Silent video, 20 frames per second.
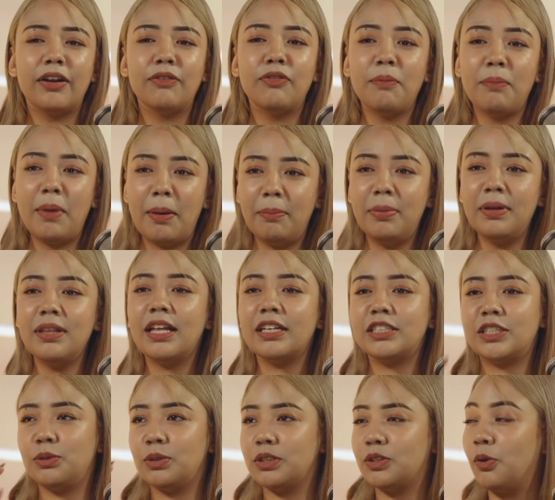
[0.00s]
remember that
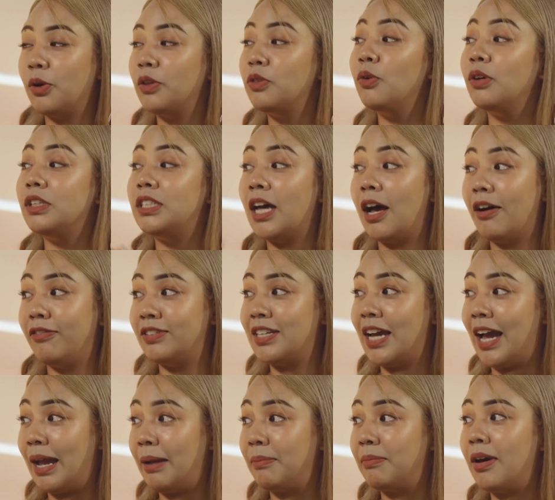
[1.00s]
she was going through a tough
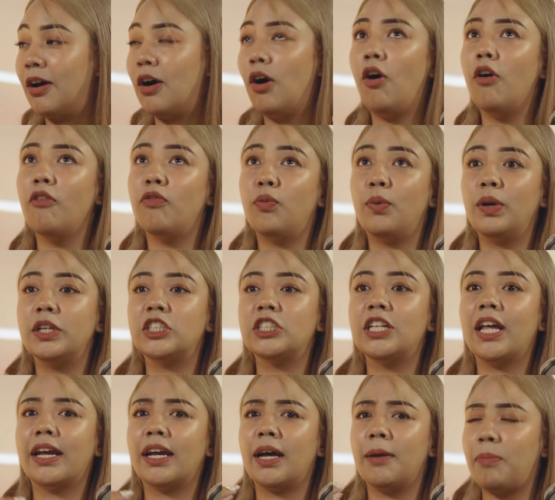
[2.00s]
time, of which
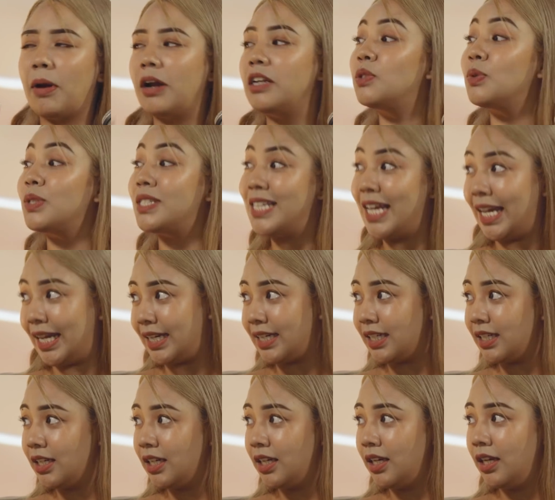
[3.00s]
like her parents were sick.
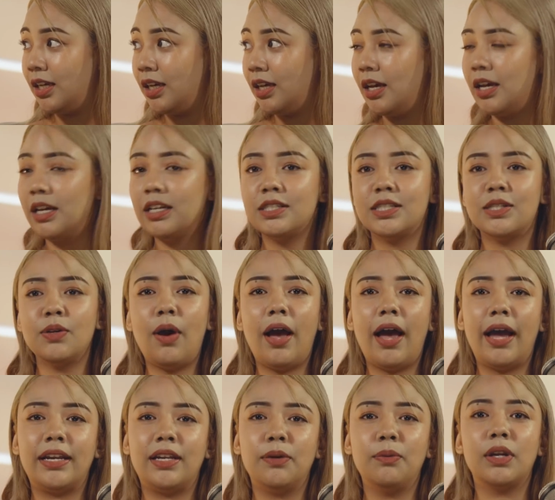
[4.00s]
So
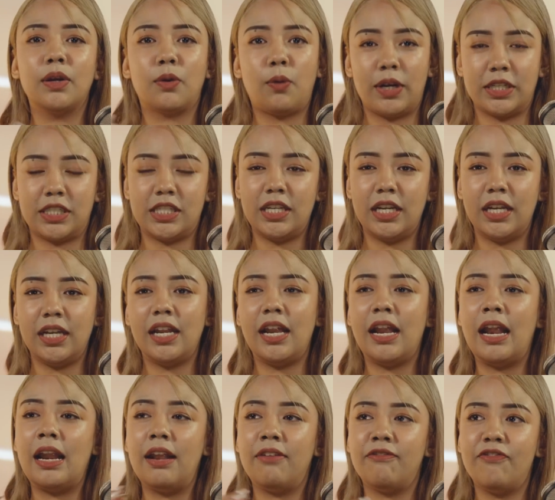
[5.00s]
I didn't want to question it.
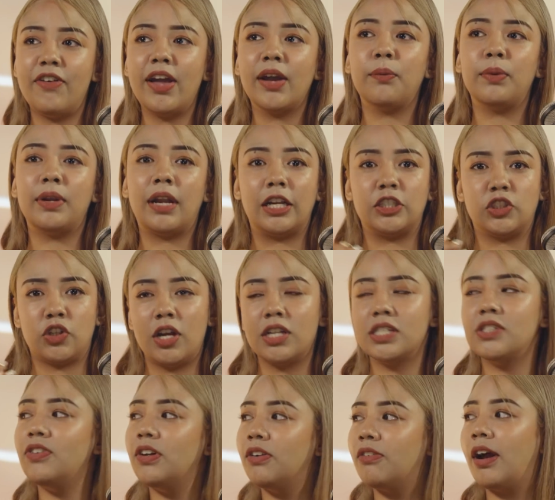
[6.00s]
And in fact, when I
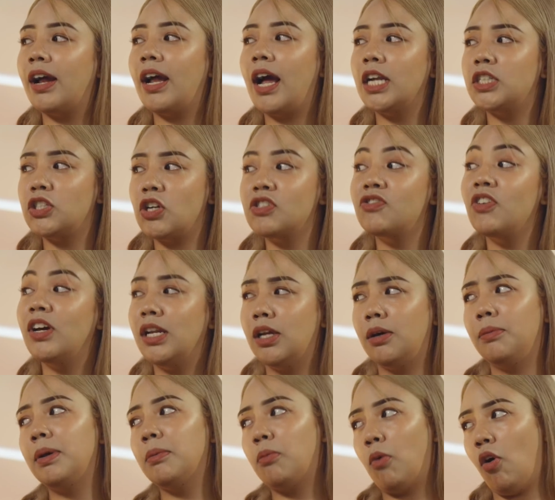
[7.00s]
transferred, right, I transferred a
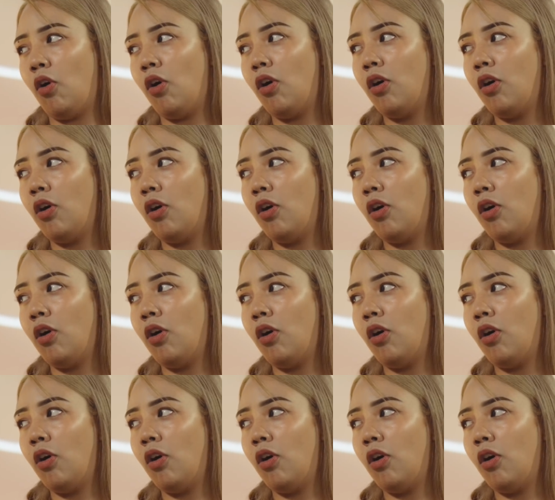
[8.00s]
little bit more.